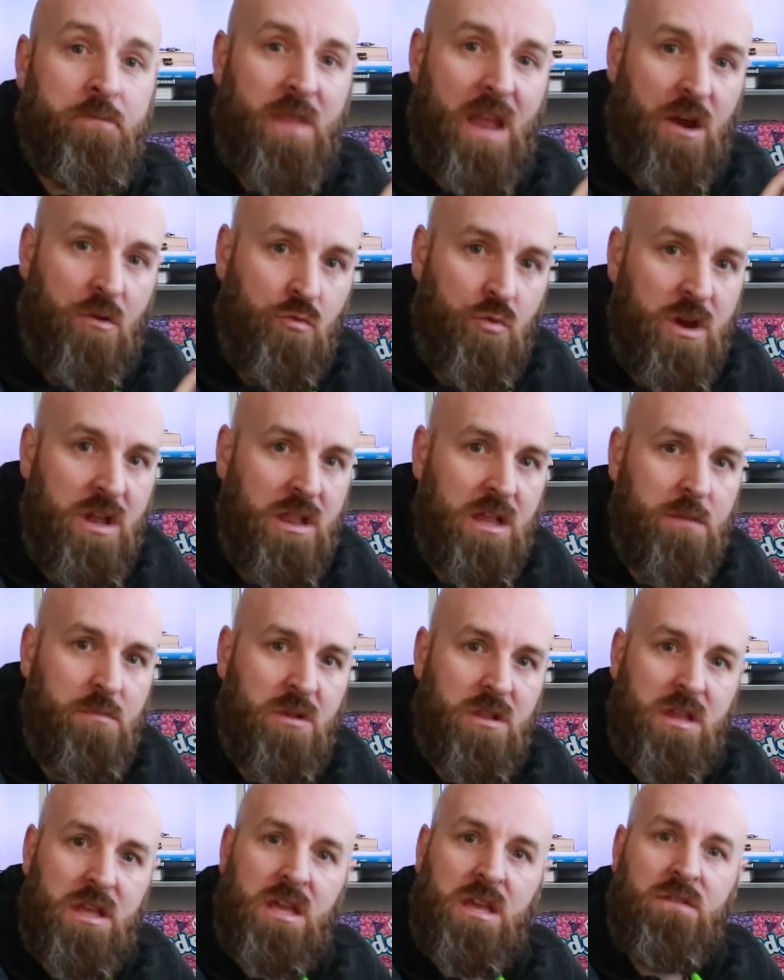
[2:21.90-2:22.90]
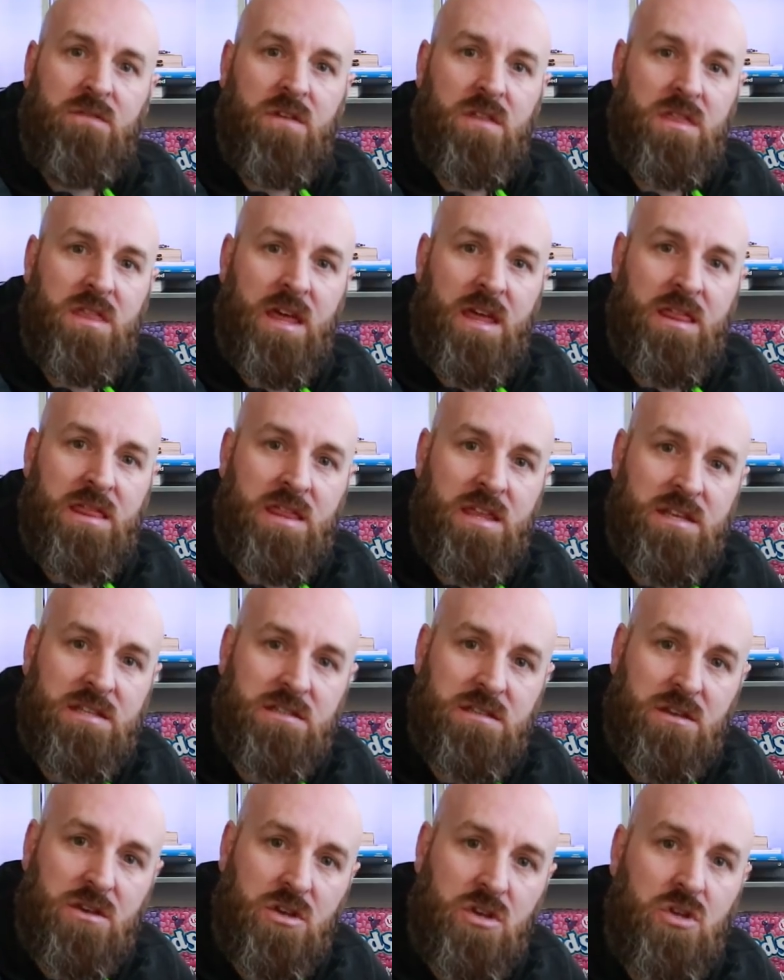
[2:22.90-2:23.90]
I really believe that
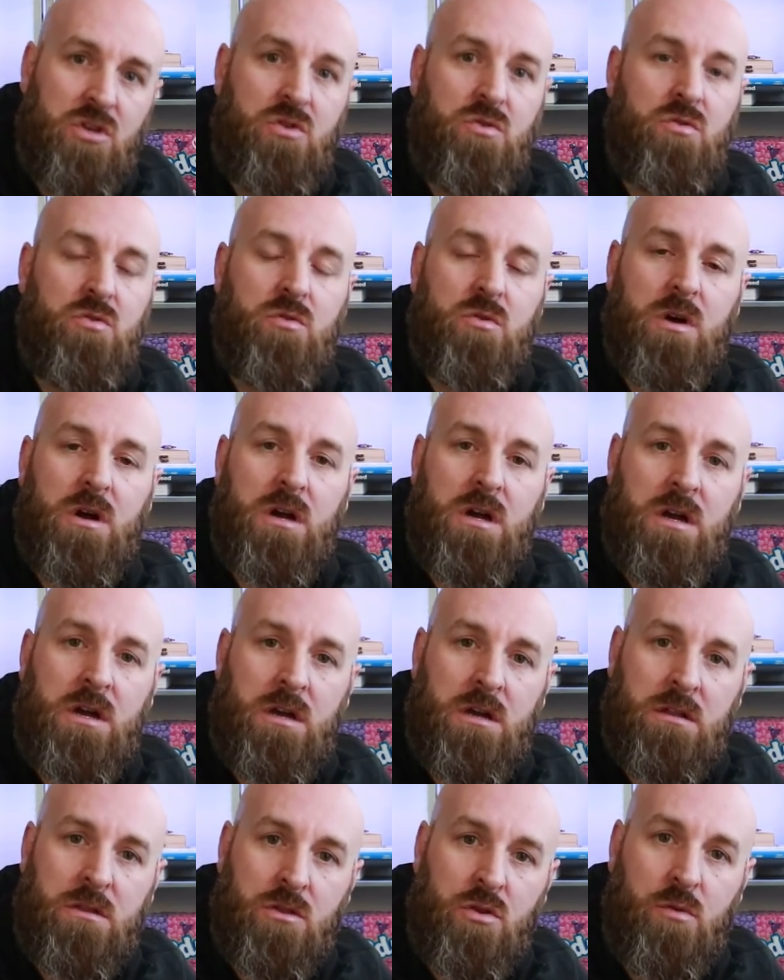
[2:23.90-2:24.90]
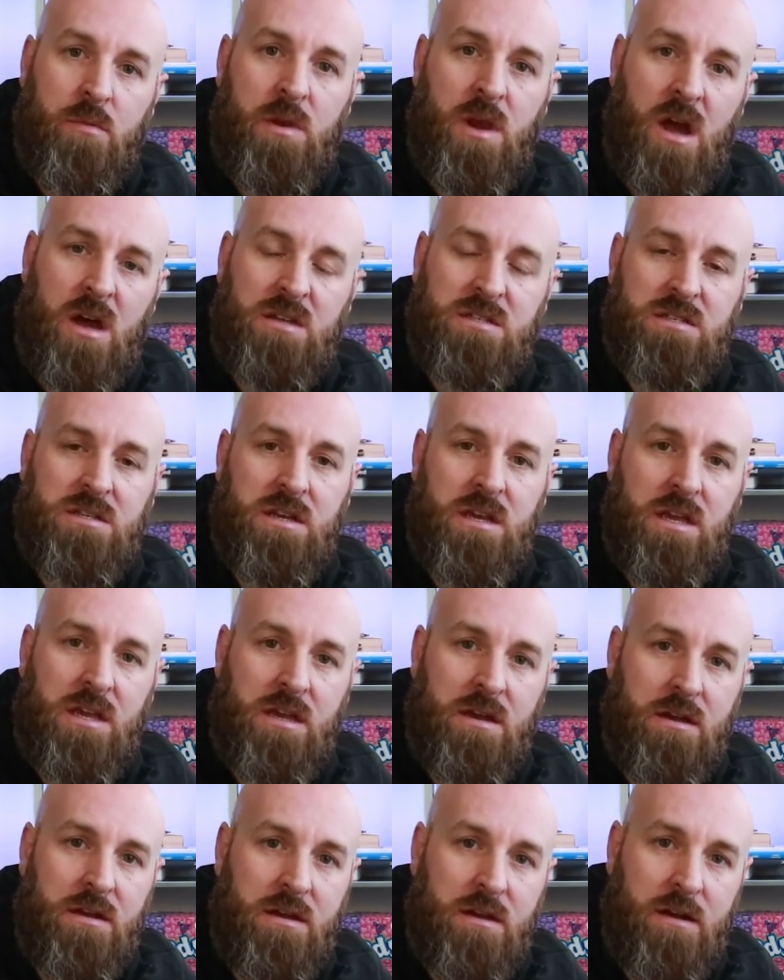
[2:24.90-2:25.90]
this new uh,
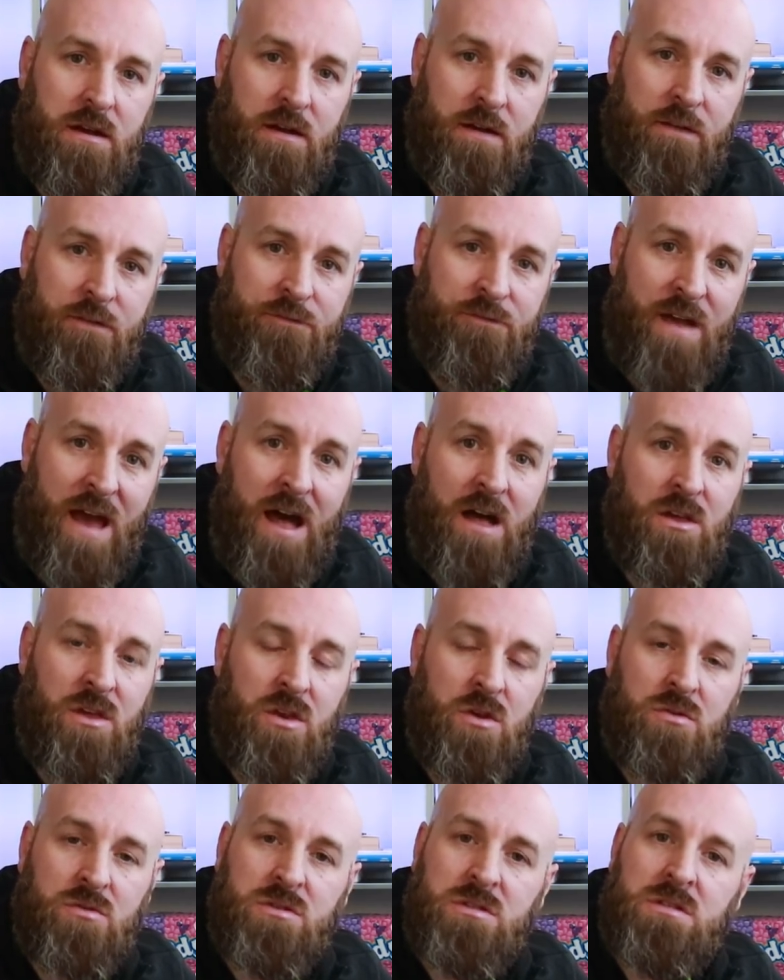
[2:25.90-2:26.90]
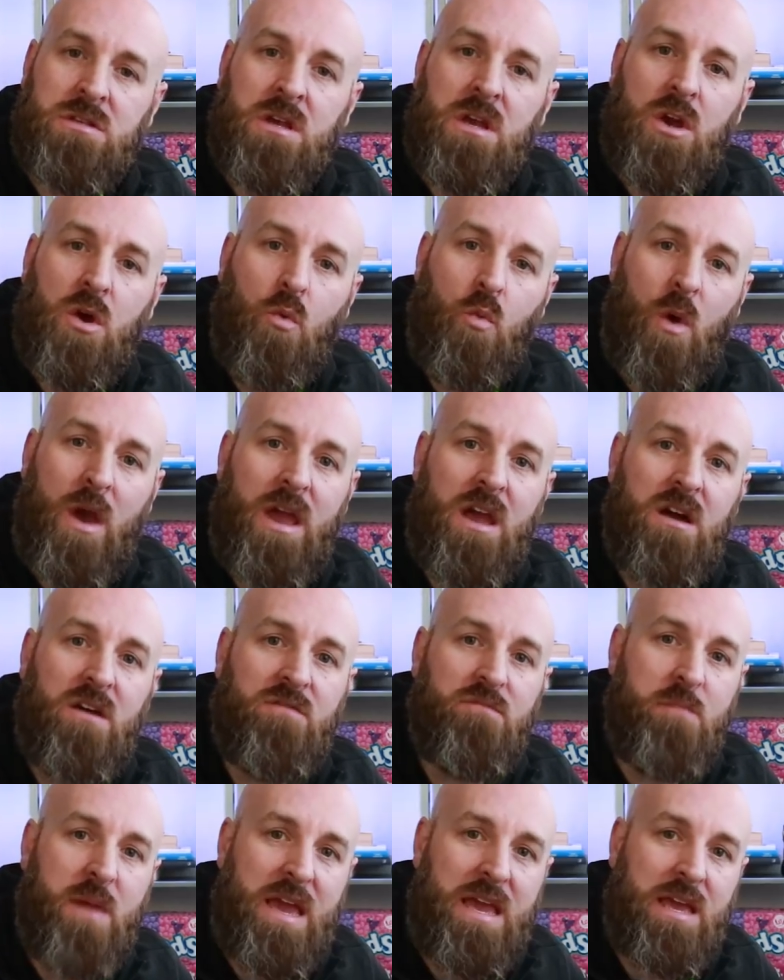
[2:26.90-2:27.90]
luminosity uh, values way
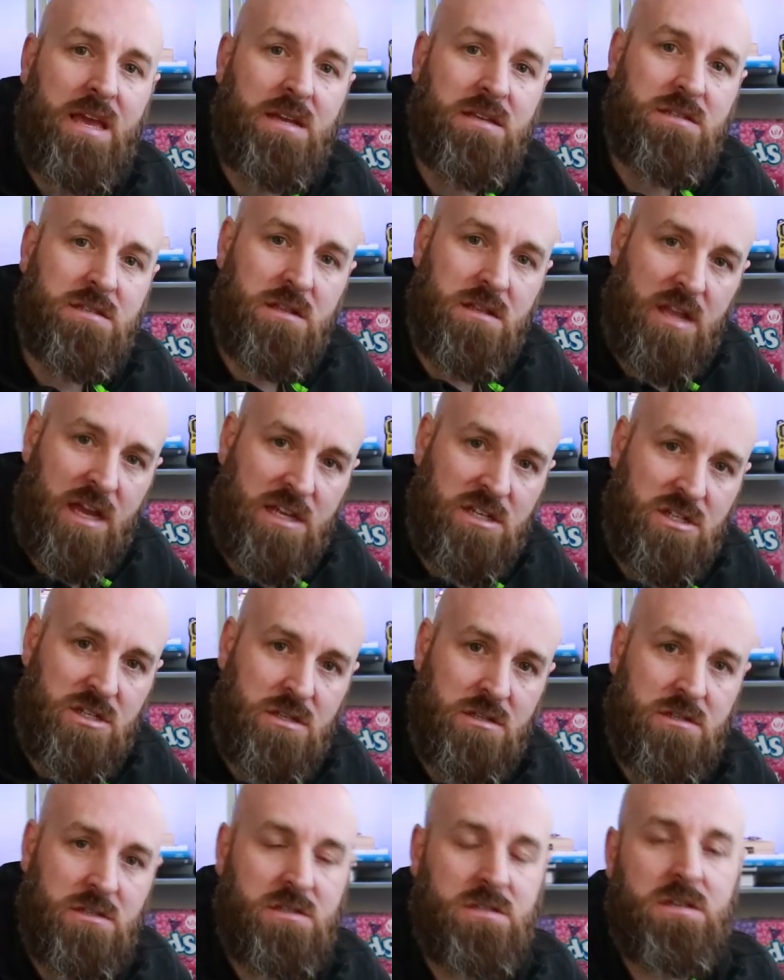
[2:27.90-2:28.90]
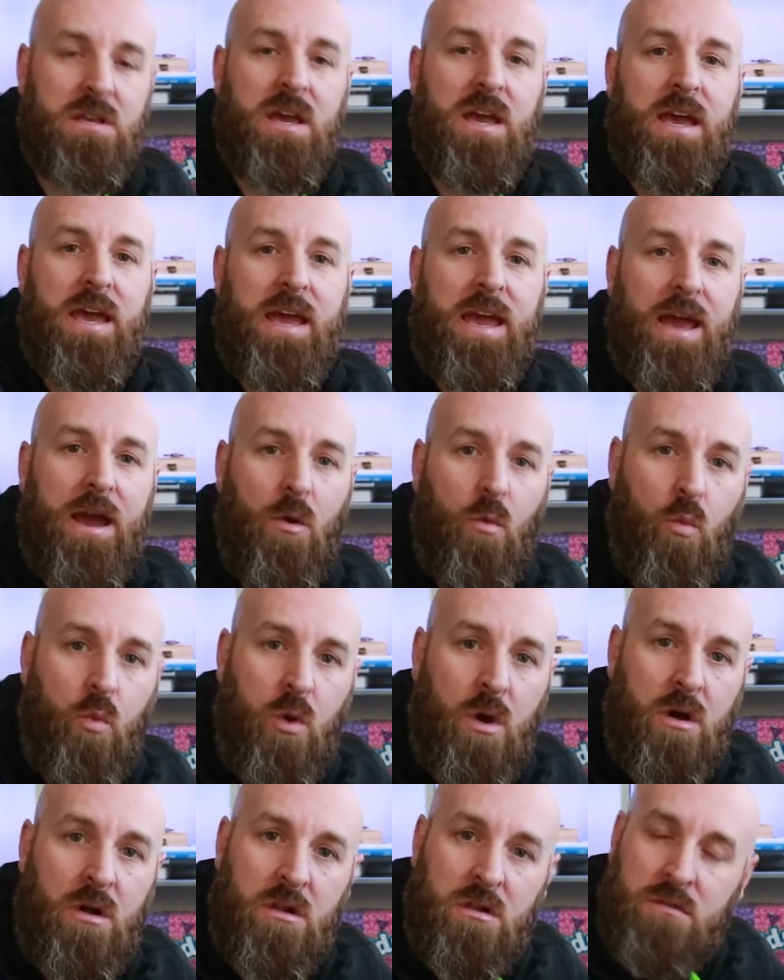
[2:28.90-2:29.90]
of making selections
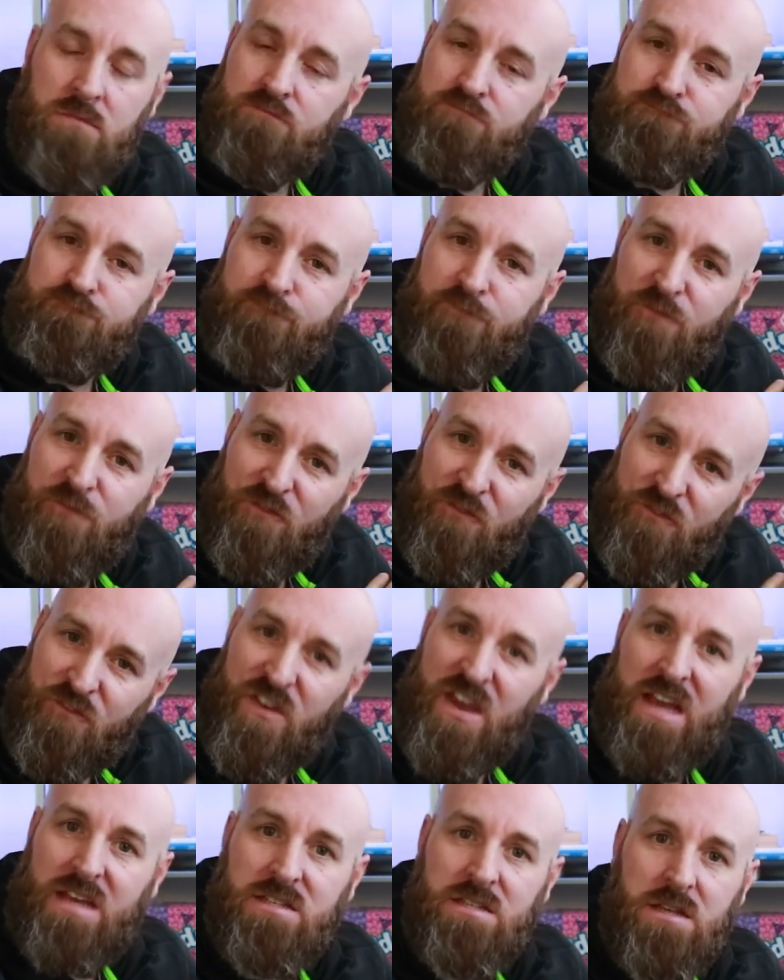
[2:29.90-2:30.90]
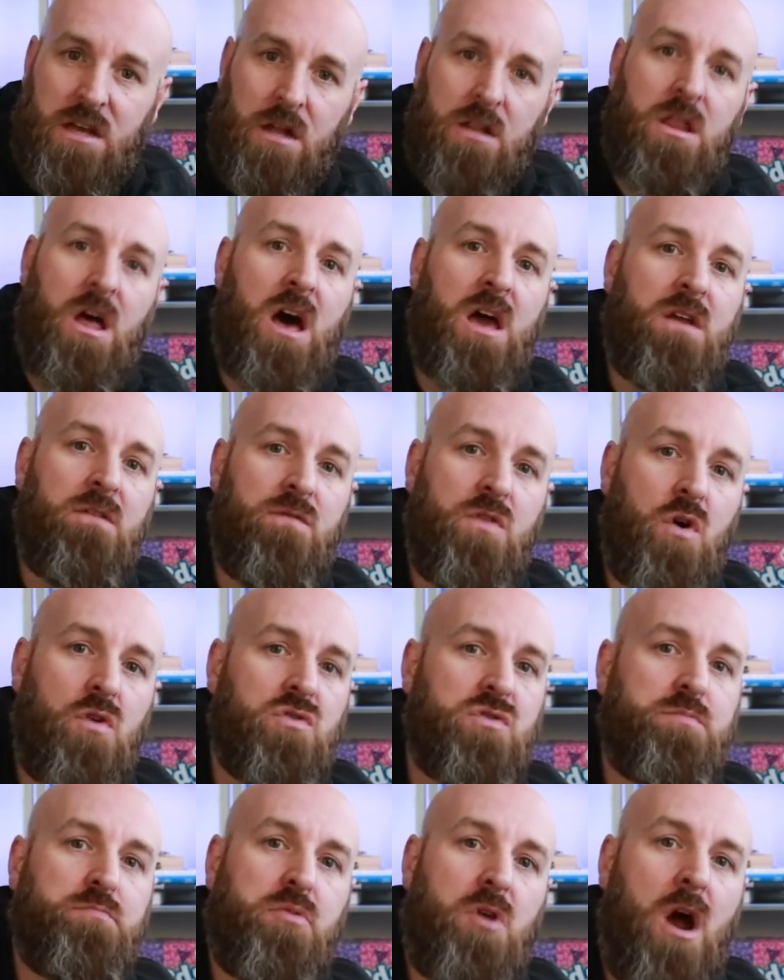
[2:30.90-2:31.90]
will fix a lot of
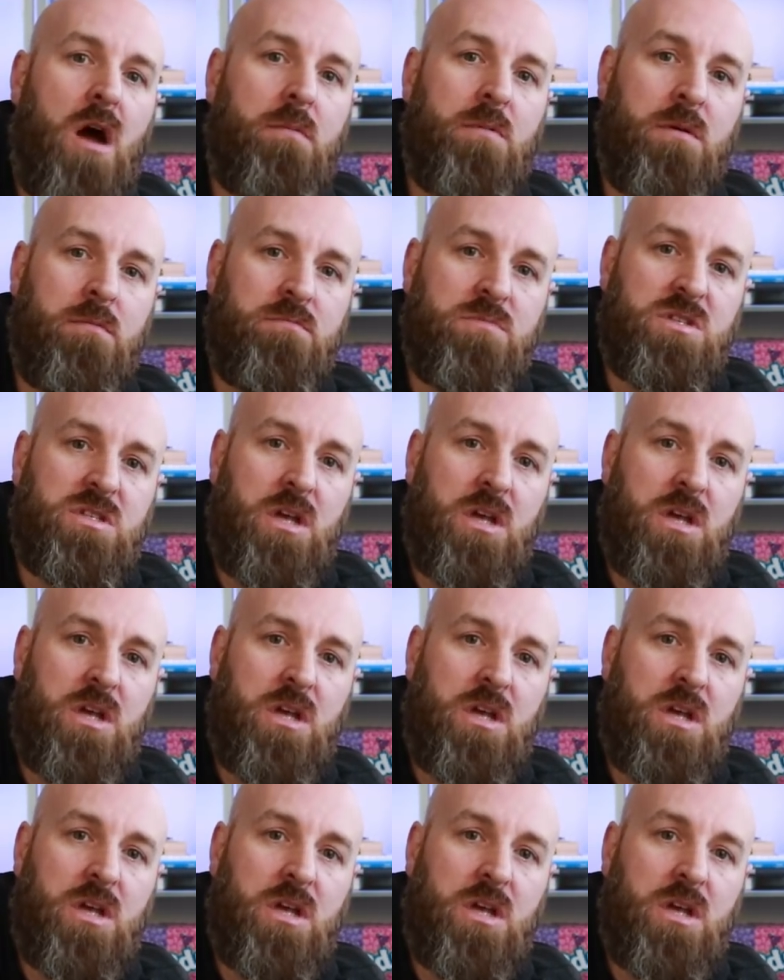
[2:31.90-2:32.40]
those problems.